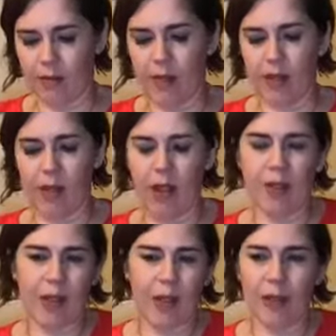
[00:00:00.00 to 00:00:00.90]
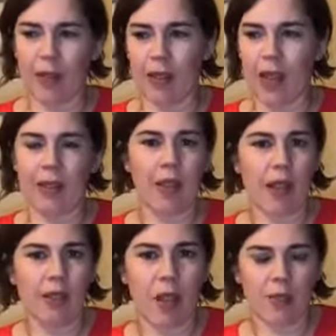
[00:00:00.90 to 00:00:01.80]
fell off, if it got
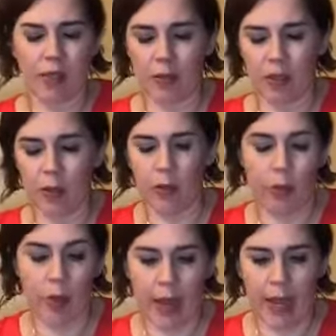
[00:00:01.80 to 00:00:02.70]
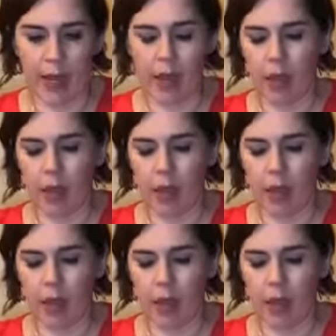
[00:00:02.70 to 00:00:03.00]
knocked off or something, it wouldn't break.